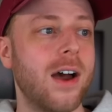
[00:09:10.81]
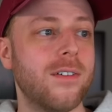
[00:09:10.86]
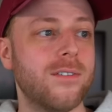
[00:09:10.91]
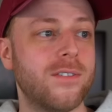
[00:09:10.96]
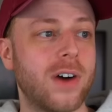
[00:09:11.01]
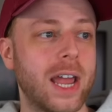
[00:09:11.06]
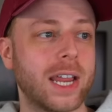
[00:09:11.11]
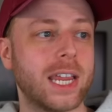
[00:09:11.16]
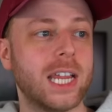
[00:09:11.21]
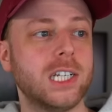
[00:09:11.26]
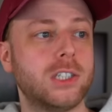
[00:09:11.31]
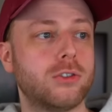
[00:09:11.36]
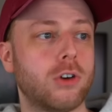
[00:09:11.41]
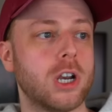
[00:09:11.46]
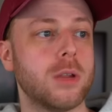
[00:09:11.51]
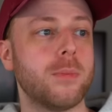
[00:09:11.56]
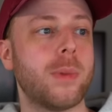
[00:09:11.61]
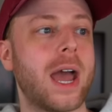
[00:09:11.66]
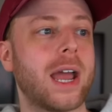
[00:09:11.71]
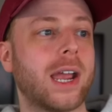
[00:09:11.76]
Vikings
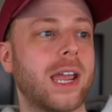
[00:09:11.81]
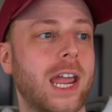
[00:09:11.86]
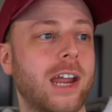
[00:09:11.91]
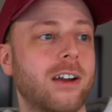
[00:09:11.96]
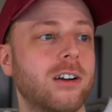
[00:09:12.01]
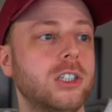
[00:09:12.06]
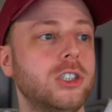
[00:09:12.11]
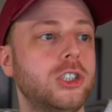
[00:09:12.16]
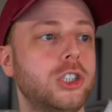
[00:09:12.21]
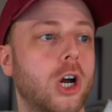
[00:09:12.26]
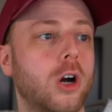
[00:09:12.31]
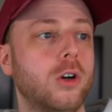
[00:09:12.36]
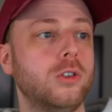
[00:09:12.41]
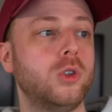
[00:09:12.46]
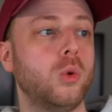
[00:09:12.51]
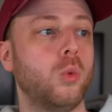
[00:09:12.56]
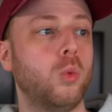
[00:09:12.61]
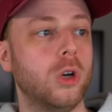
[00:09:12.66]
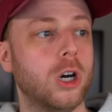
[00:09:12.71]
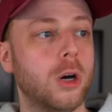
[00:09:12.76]
running back Aaron
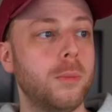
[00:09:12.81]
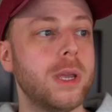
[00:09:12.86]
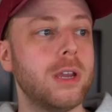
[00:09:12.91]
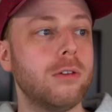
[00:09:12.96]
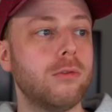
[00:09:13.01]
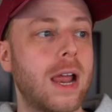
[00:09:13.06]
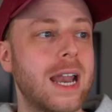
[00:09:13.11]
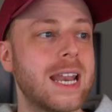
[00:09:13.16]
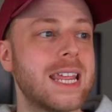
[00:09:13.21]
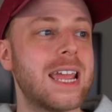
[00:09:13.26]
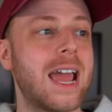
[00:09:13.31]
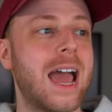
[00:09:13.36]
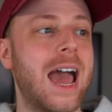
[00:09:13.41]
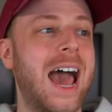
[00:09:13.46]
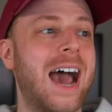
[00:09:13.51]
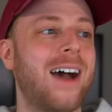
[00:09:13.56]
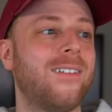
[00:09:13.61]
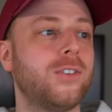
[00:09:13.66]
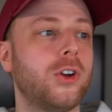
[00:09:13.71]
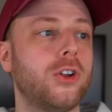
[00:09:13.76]
Jones will be ready
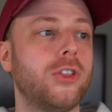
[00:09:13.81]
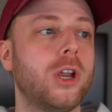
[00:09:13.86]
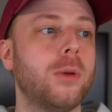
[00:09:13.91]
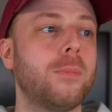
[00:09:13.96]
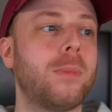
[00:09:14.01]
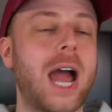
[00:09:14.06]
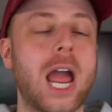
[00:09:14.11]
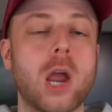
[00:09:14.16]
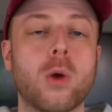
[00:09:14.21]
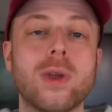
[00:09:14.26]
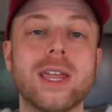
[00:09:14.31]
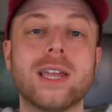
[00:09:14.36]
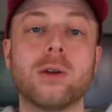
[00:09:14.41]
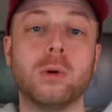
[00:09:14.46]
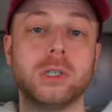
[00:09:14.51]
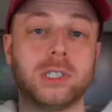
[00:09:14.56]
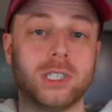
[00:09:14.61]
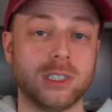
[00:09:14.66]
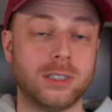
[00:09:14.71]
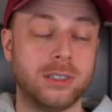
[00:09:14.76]
after their bye week,
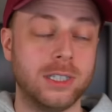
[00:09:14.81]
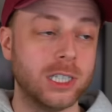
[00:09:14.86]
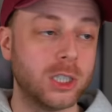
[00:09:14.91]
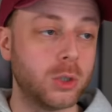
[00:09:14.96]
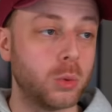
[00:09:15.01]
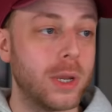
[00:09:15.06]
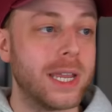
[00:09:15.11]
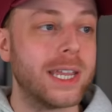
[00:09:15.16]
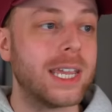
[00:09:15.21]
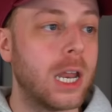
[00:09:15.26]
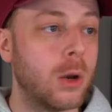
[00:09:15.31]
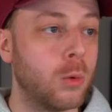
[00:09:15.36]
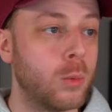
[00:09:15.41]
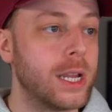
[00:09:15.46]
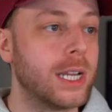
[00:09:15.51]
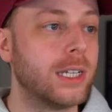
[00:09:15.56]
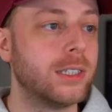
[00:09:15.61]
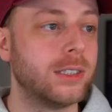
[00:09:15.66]
which is this week in week